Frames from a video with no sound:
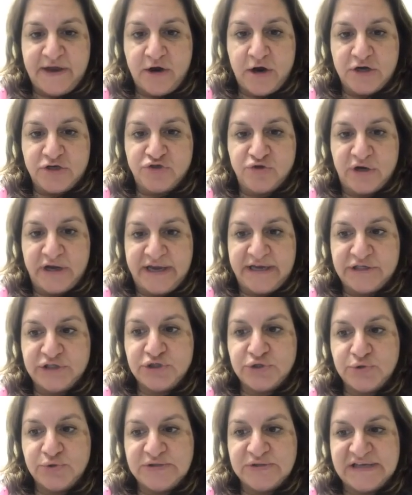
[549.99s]
are trying
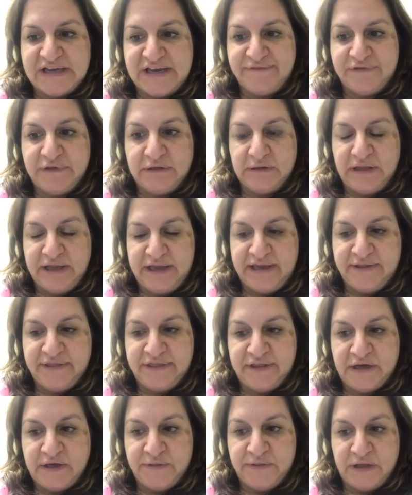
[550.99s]
to save the length
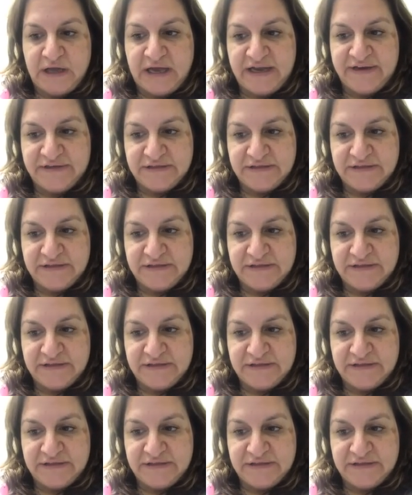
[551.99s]
on the